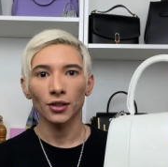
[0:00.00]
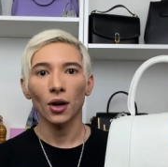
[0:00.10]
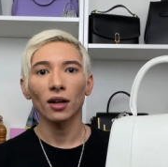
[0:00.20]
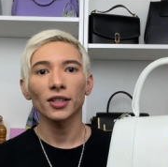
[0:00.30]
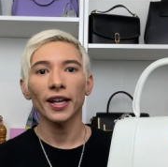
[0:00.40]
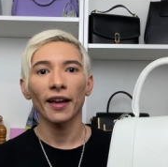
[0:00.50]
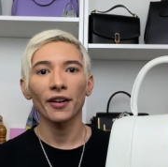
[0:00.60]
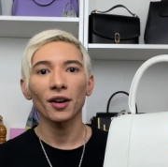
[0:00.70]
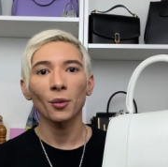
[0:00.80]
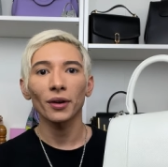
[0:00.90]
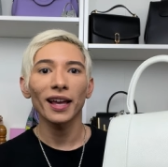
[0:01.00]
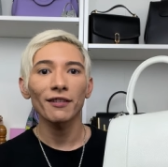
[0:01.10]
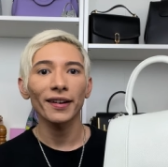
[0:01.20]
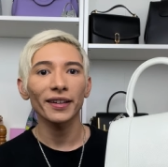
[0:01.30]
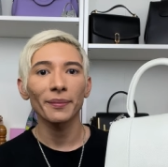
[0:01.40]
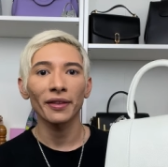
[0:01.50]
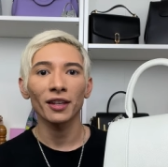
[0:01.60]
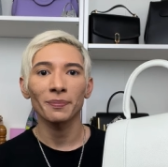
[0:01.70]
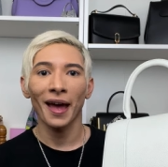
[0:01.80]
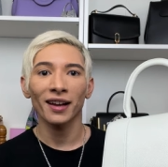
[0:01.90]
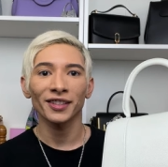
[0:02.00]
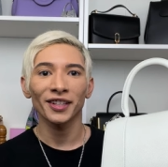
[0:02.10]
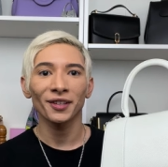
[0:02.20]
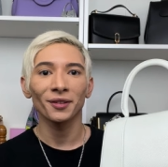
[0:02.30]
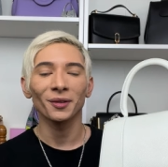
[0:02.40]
So altogether, would I recommend this back to you?